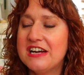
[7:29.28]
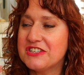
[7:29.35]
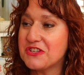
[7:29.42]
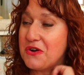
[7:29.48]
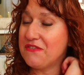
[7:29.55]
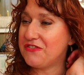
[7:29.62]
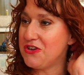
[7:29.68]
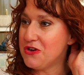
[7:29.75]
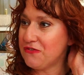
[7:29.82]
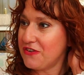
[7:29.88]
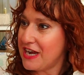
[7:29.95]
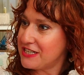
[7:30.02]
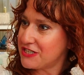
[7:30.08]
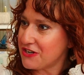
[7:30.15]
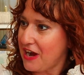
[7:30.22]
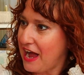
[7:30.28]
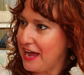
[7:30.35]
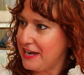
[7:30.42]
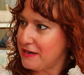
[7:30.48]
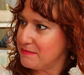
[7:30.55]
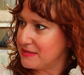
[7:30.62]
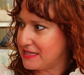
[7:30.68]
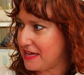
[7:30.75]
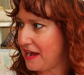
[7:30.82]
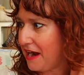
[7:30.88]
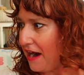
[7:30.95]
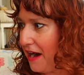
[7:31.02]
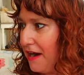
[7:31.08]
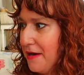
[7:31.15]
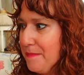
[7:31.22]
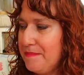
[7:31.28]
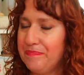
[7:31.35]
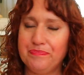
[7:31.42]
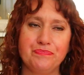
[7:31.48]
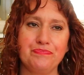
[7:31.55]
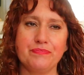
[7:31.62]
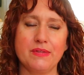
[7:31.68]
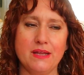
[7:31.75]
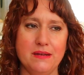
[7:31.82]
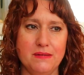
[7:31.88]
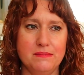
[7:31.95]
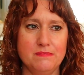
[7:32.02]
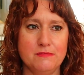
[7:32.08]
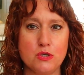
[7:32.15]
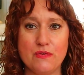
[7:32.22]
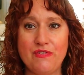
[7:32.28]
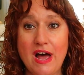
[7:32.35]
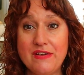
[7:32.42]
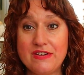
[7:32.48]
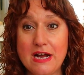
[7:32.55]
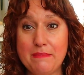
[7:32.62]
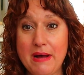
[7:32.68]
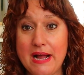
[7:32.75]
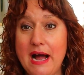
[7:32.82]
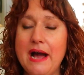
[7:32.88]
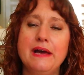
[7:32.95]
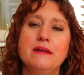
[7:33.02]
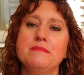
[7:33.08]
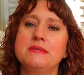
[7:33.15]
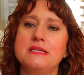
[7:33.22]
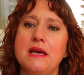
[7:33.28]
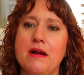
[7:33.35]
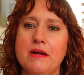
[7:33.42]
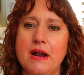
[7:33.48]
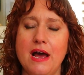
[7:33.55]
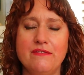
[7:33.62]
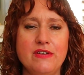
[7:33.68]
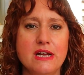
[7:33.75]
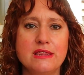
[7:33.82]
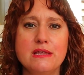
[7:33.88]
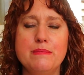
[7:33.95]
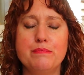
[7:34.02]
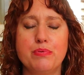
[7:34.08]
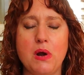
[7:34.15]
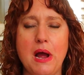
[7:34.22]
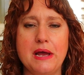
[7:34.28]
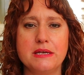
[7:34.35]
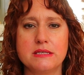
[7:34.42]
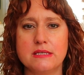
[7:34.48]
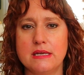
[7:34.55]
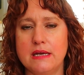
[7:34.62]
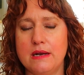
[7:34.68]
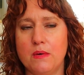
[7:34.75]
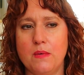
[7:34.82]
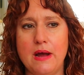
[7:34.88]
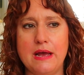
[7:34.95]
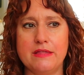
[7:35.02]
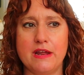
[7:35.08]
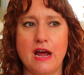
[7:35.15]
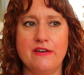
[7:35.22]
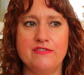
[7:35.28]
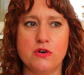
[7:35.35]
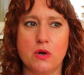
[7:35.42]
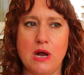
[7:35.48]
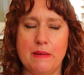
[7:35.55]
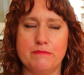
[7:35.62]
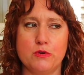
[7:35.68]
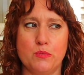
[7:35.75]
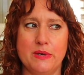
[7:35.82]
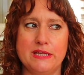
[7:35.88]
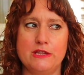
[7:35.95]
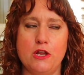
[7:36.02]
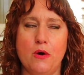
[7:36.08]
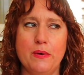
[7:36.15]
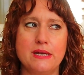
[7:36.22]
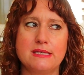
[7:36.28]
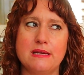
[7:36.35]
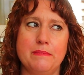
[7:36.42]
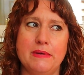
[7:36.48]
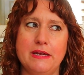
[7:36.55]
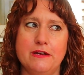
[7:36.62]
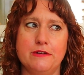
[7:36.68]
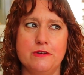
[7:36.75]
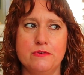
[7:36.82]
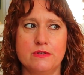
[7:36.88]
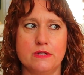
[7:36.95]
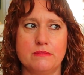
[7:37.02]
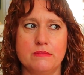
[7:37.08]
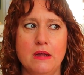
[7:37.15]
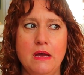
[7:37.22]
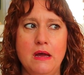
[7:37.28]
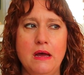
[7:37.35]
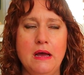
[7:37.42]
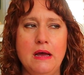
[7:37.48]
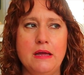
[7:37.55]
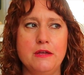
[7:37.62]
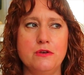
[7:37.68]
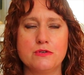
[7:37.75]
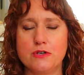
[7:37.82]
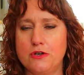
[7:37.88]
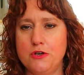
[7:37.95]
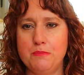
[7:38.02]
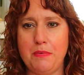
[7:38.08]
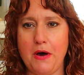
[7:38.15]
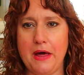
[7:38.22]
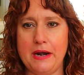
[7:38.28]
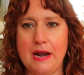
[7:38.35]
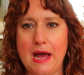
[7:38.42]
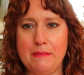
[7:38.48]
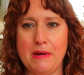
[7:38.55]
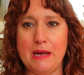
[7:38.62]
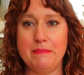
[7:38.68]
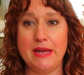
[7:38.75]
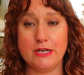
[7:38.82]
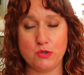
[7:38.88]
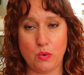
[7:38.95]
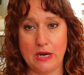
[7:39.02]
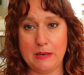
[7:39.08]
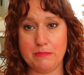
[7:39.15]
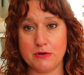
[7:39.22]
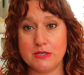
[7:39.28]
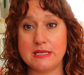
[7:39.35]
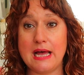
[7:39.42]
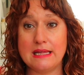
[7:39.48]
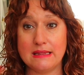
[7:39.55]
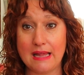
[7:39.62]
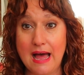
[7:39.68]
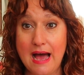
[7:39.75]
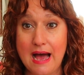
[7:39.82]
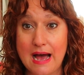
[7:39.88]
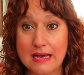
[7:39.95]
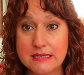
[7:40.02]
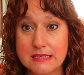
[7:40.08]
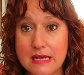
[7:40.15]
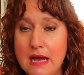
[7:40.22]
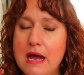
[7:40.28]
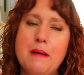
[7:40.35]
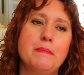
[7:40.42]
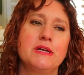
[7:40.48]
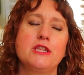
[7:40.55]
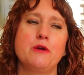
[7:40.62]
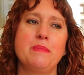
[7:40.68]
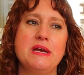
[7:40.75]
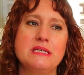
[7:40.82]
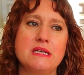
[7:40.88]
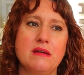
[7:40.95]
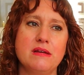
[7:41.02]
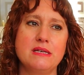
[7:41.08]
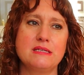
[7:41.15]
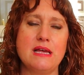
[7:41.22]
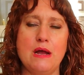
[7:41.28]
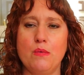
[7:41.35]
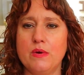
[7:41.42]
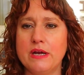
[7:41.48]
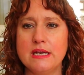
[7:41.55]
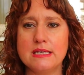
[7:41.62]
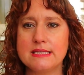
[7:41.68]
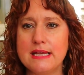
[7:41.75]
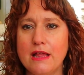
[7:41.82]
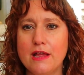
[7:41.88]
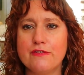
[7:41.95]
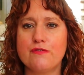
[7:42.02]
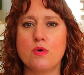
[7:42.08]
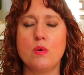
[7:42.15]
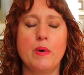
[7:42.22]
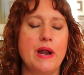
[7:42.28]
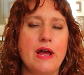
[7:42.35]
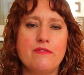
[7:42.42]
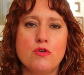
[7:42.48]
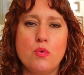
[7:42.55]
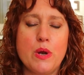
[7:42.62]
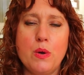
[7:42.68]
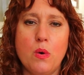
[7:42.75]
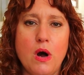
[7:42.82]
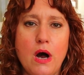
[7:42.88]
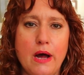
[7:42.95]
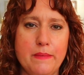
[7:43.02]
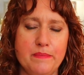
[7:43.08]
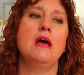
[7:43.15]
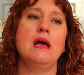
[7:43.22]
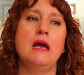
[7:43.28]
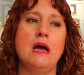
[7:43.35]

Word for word: so if you've got your items there, so if I've got my items there and I've got them priced in a way that I feel comfortable with, knowing somebody could use a use a coupon and I might make 20% less, but they're basically saying, we're going to sell it for whatever we want.